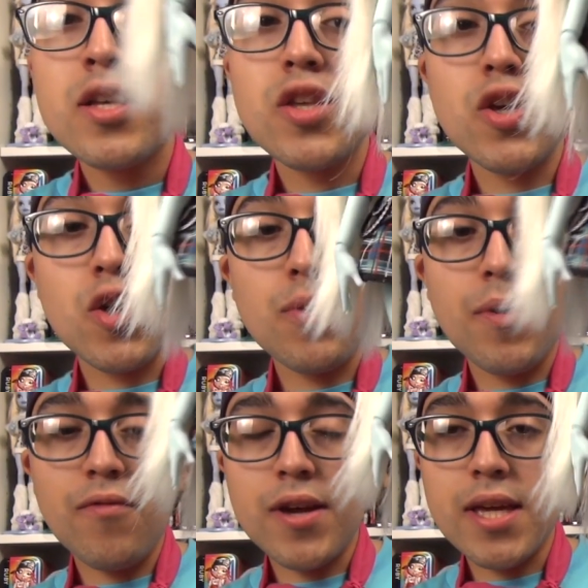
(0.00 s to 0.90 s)
So you could
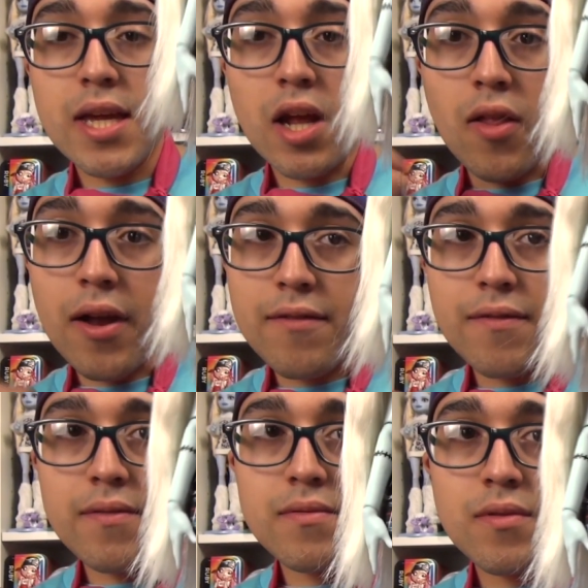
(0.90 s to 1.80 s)
put Frankie in a lot
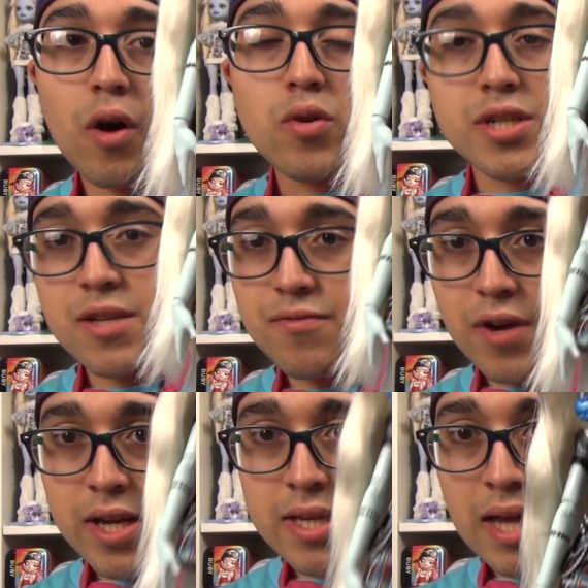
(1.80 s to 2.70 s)
of OG
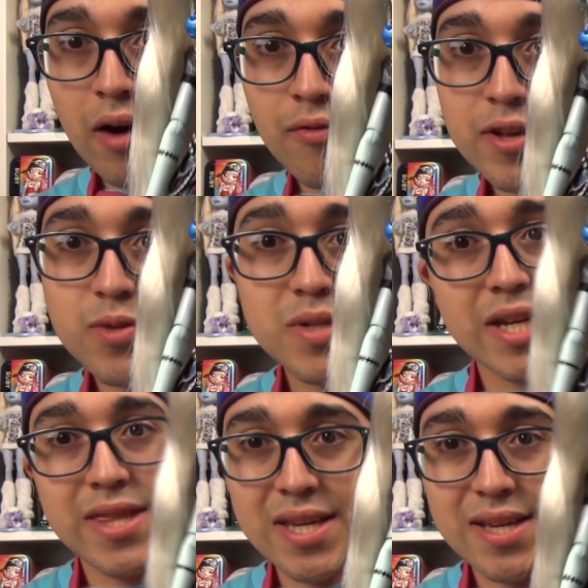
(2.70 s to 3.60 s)
Frankie's outfits, which
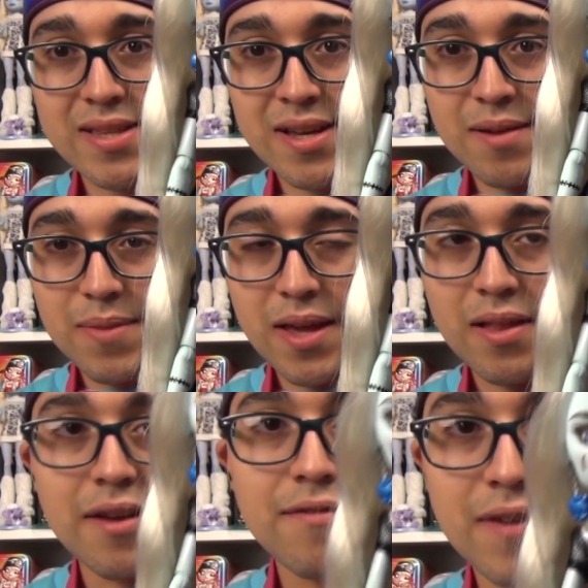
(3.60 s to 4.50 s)
I think is going to be a
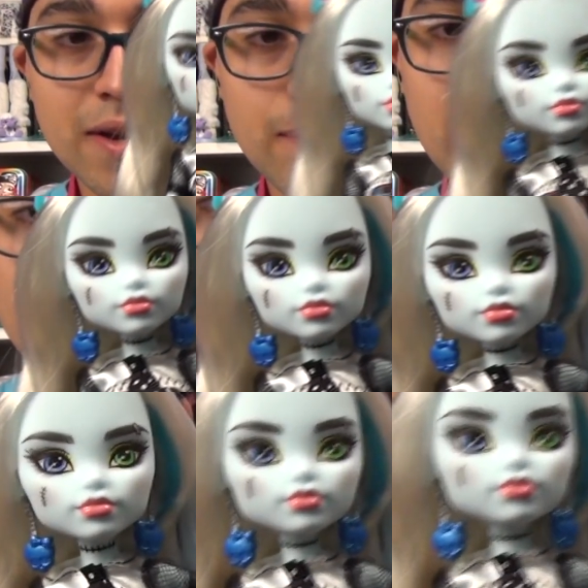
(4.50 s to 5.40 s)
lot of fun to play with.